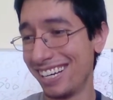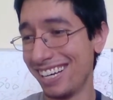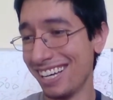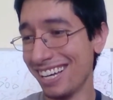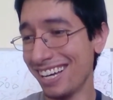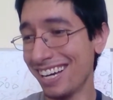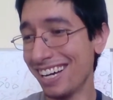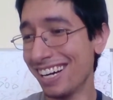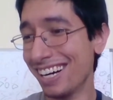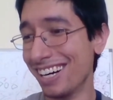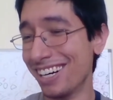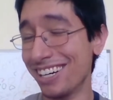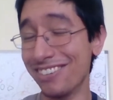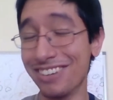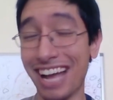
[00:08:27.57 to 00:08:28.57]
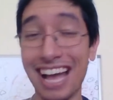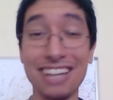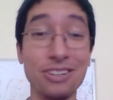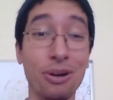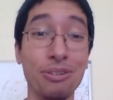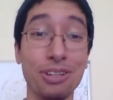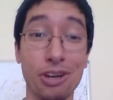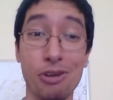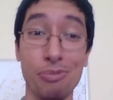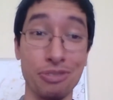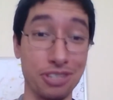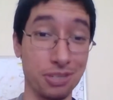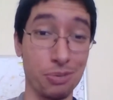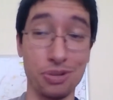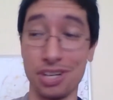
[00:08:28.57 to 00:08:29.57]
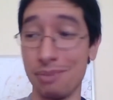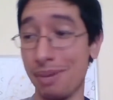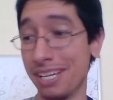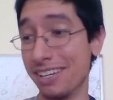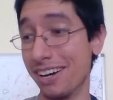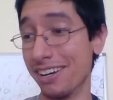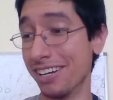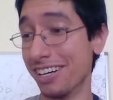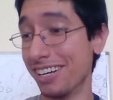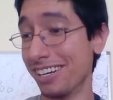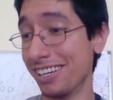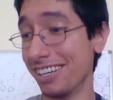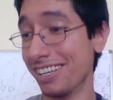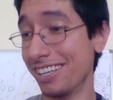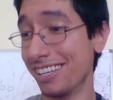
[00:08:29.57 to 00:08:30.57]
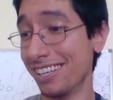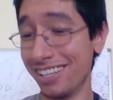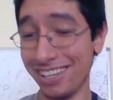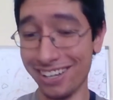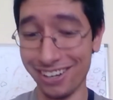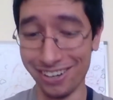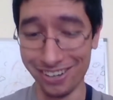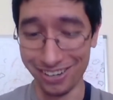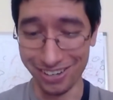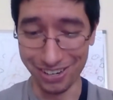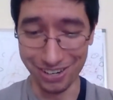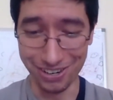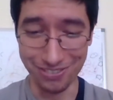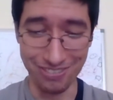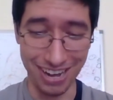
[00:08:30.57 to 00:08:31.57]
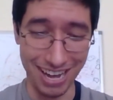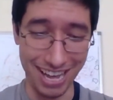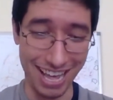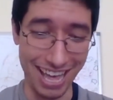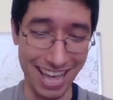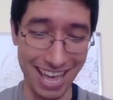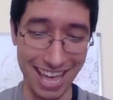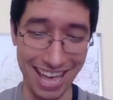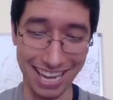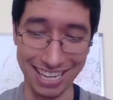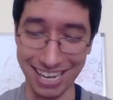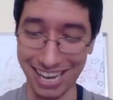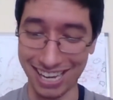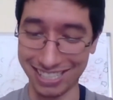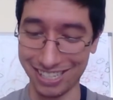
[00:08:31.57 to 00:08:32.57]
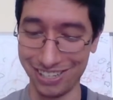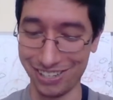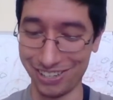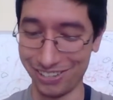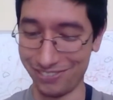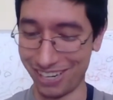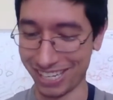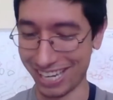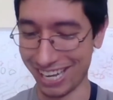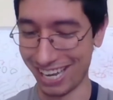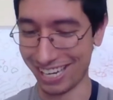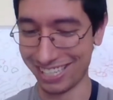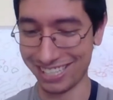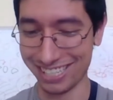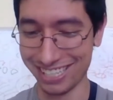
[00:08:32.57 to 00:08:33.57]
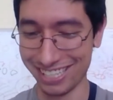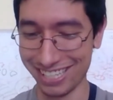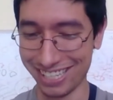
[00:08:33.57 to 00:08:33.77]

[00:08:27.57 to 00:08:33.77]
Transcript: oh, my, I totally almost just woke up my daughter. Oh my heck, guys. Oh my gosh.